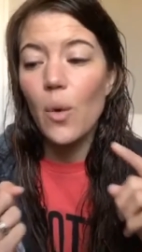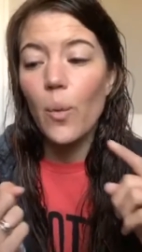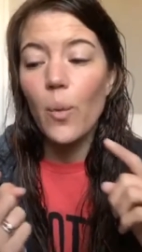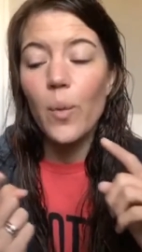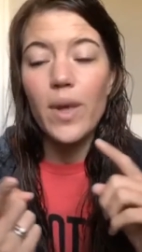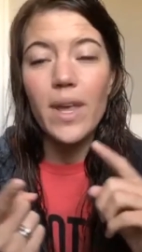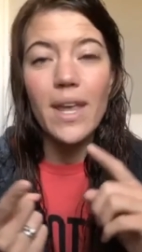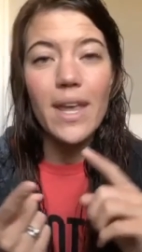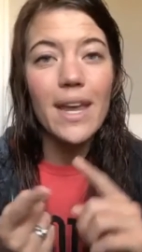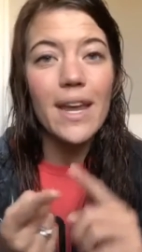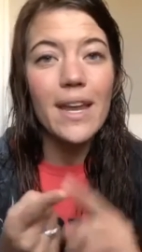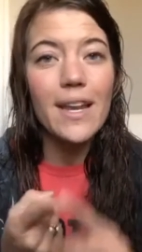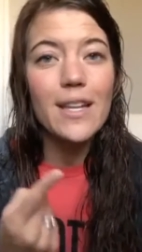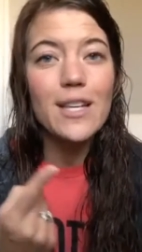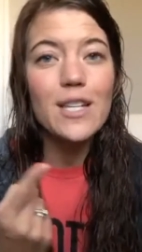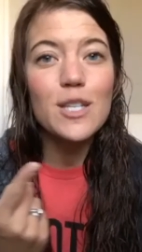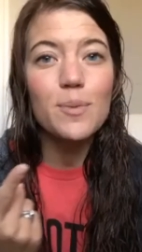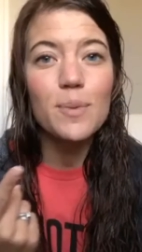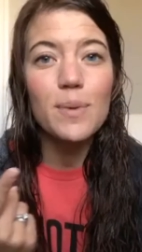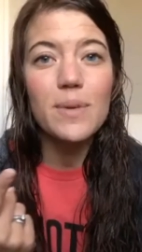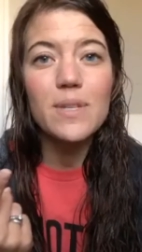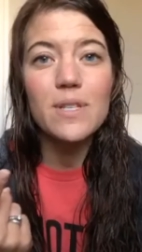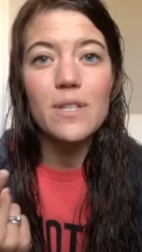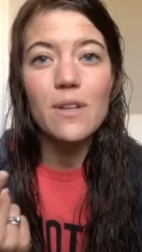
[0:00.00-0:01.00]
We eat a
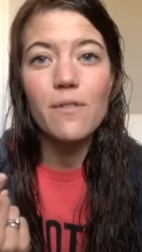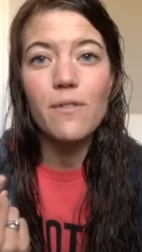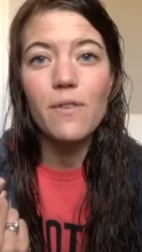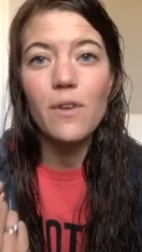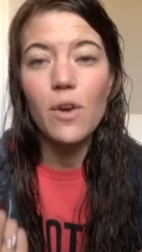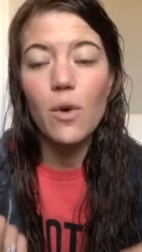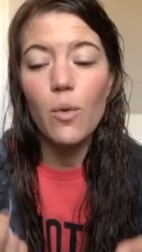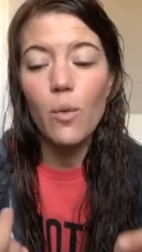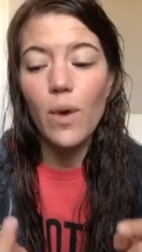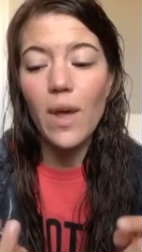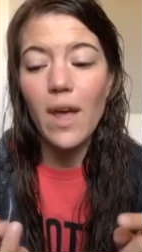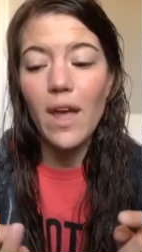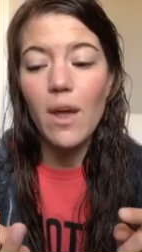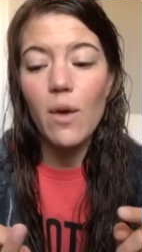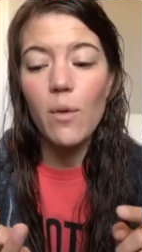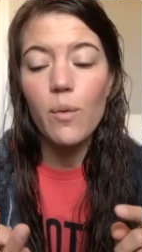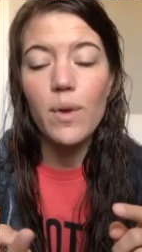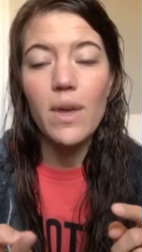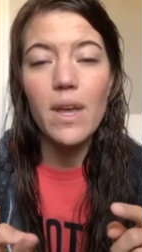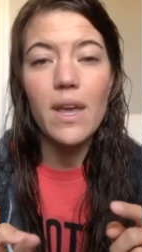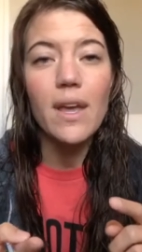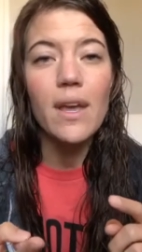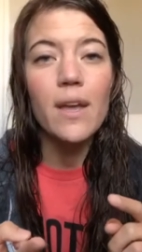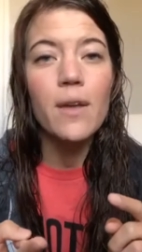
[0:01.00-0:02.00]
specific way.
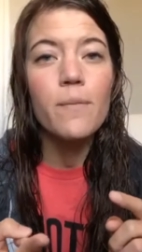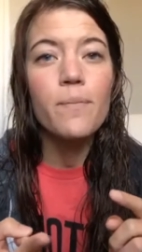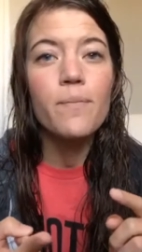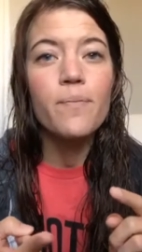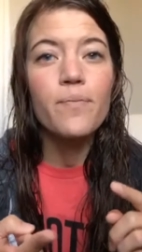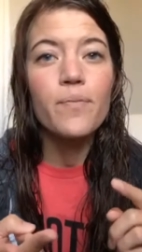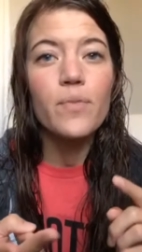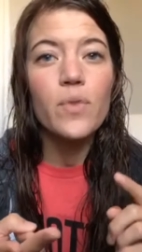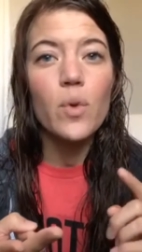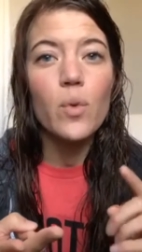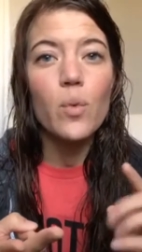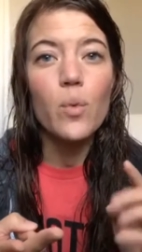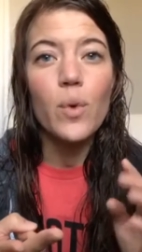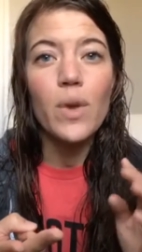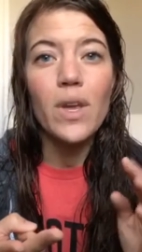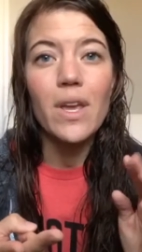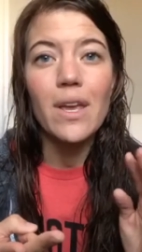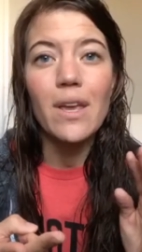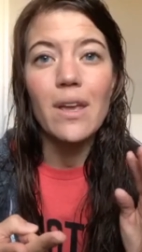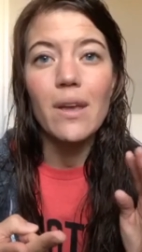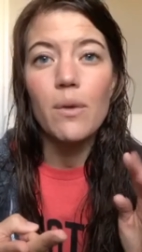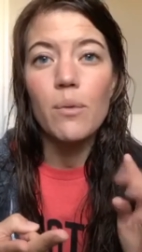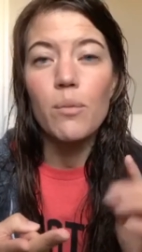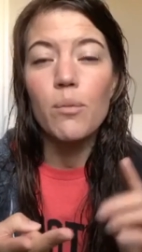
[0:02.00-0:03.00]
We
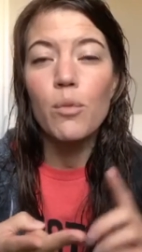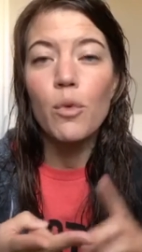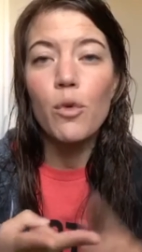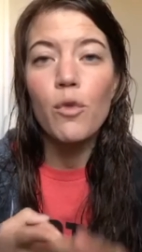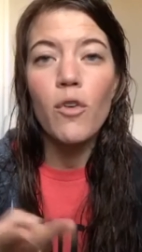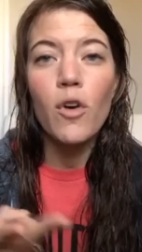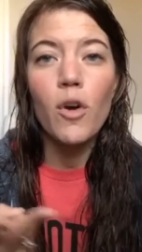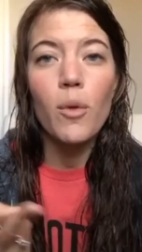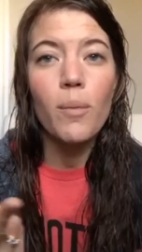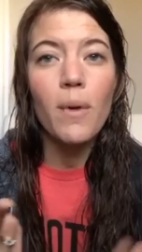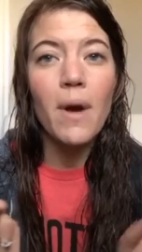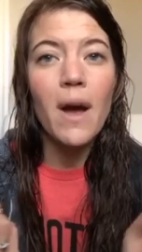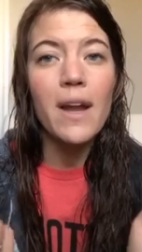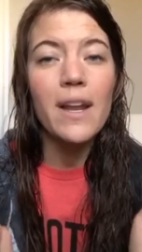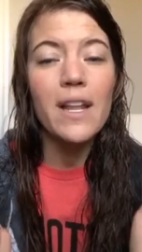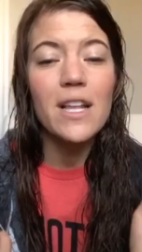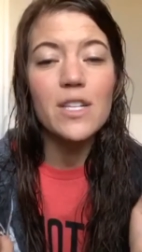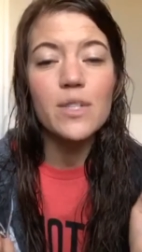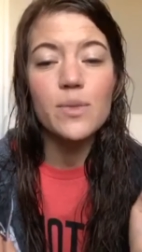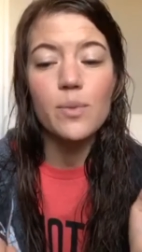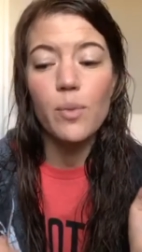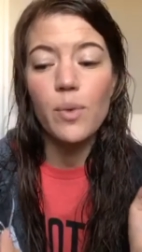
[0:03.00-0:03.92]
we move our bodies.